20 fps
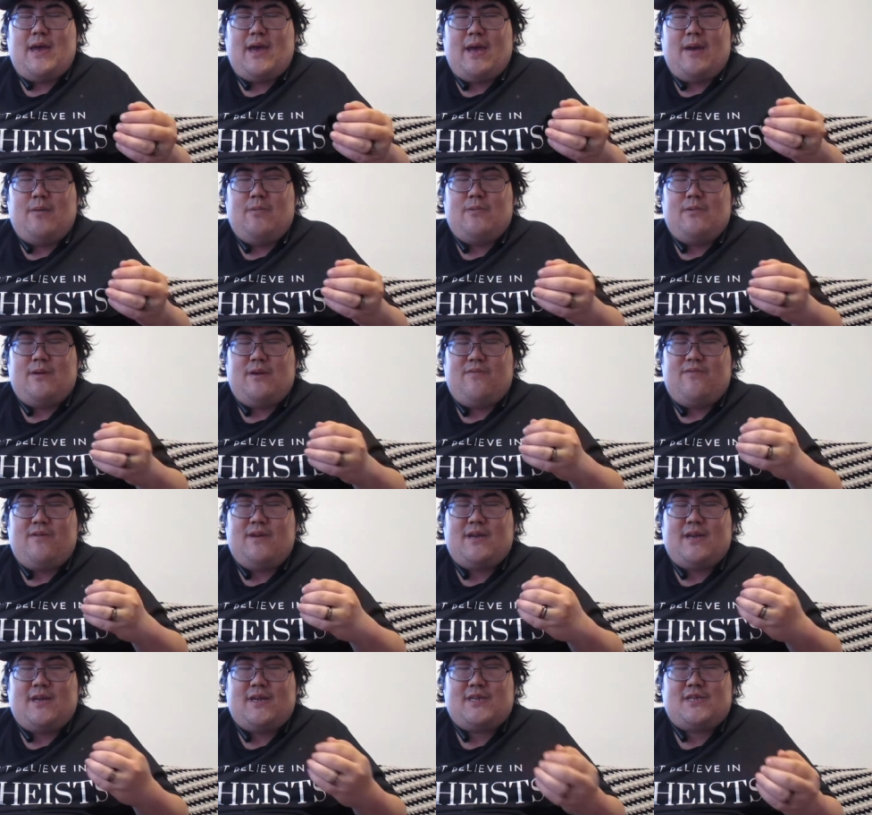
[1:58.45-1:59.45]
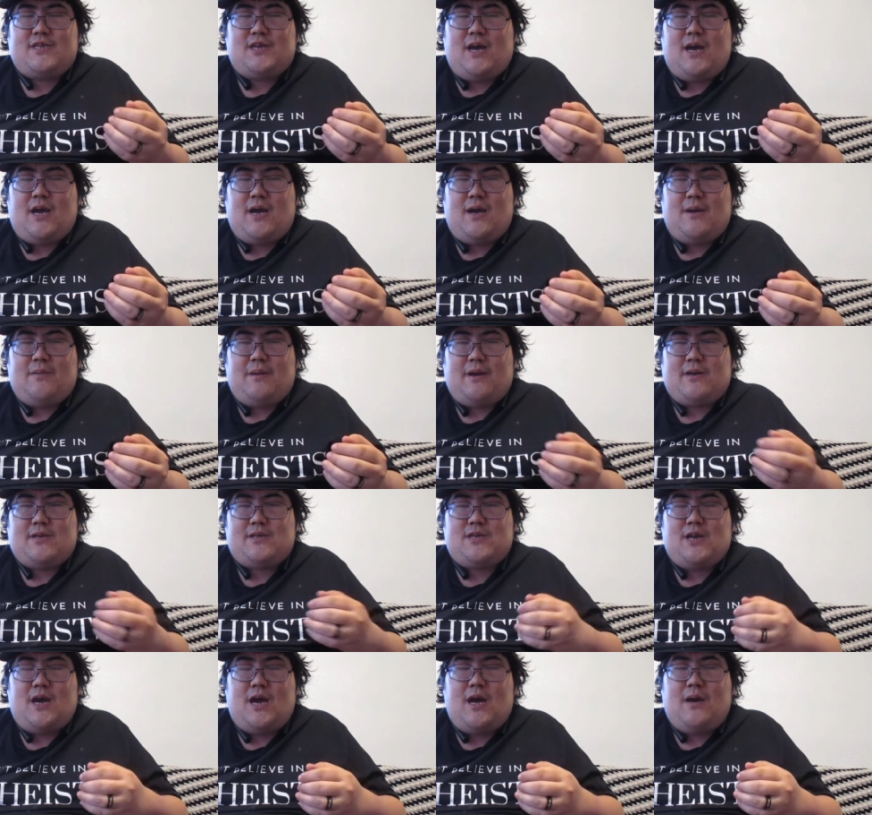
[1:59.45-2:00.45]
and if we get a job, our
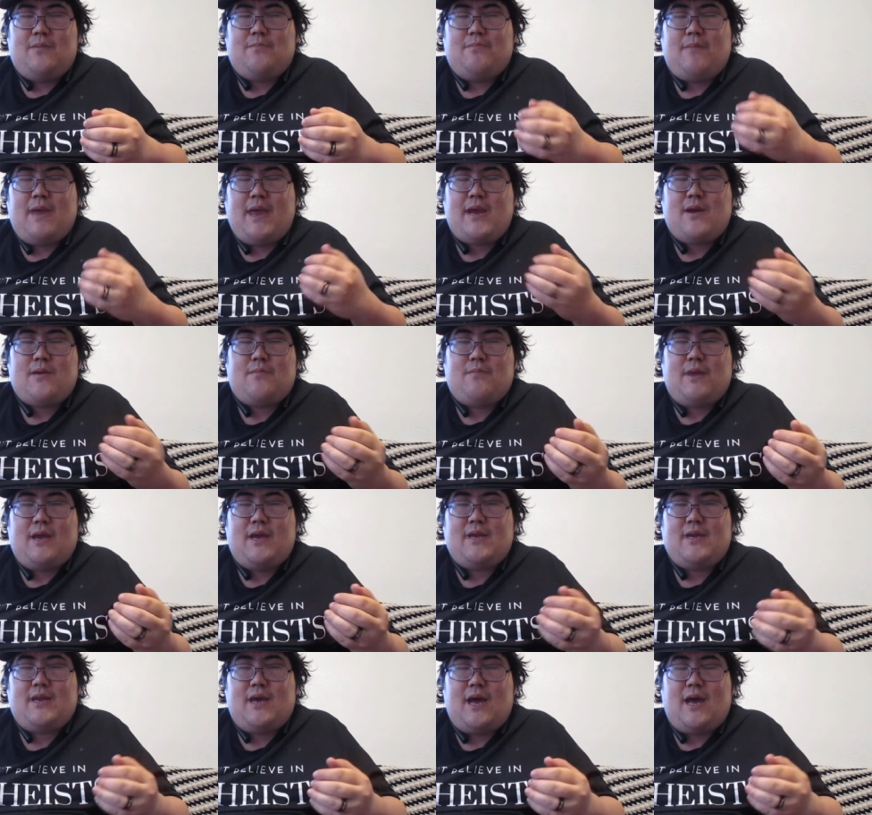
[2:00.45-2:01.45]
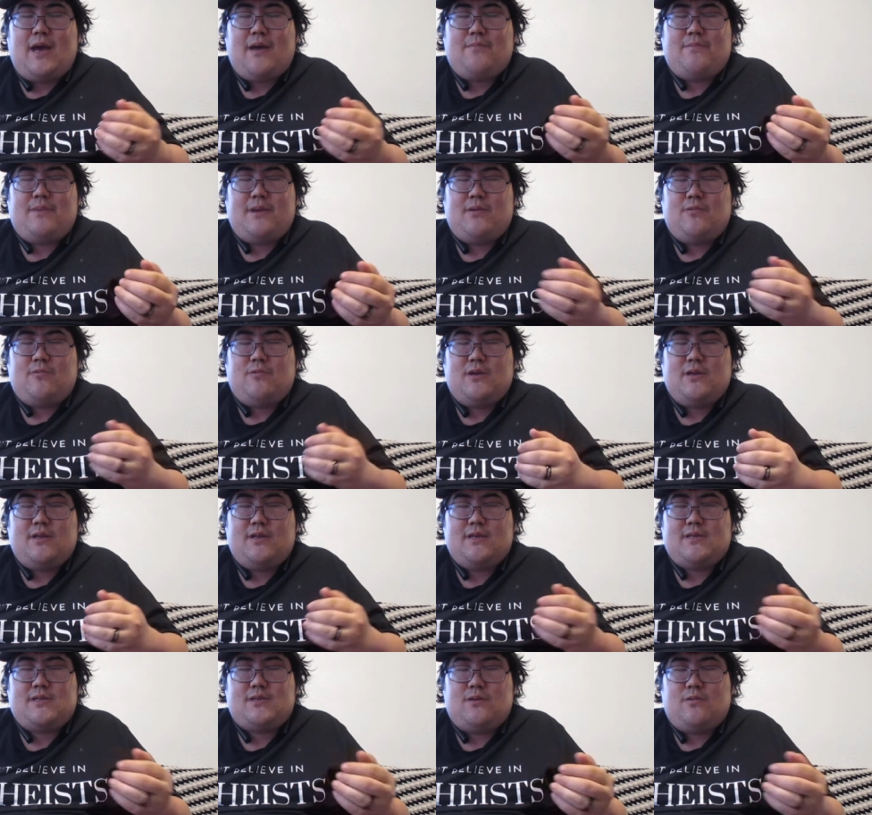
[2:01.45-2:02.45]
job may or may not be
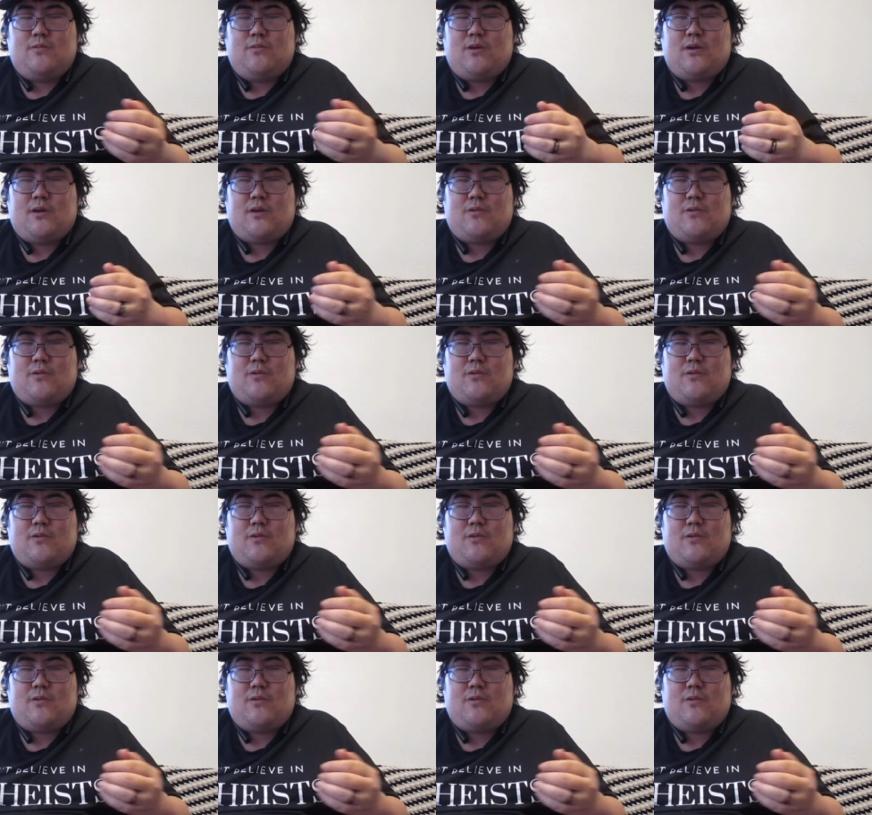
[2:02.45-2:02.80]
willing to work